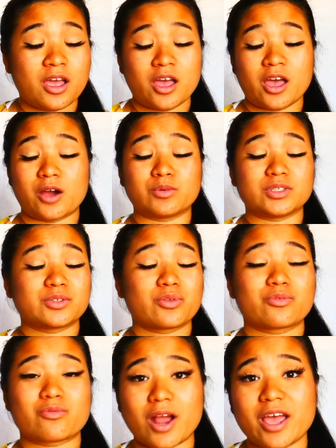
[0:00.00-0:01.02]
I was
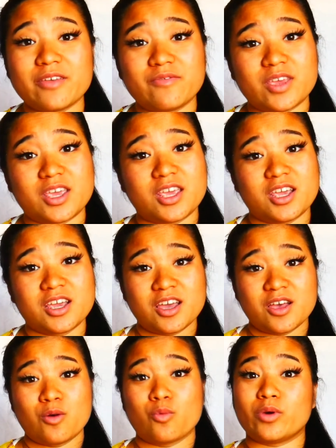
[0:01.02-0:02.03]
thriving
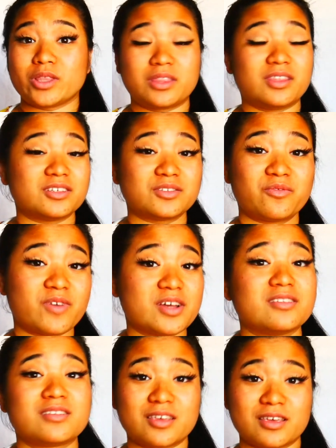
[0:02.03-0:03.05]
with this
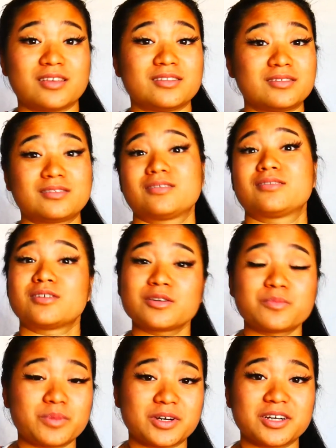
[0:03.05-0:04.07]
fun kids
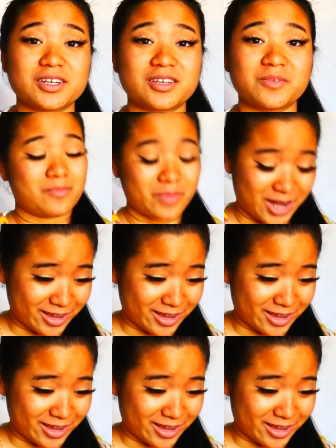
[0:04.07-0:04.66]
cookbook, but I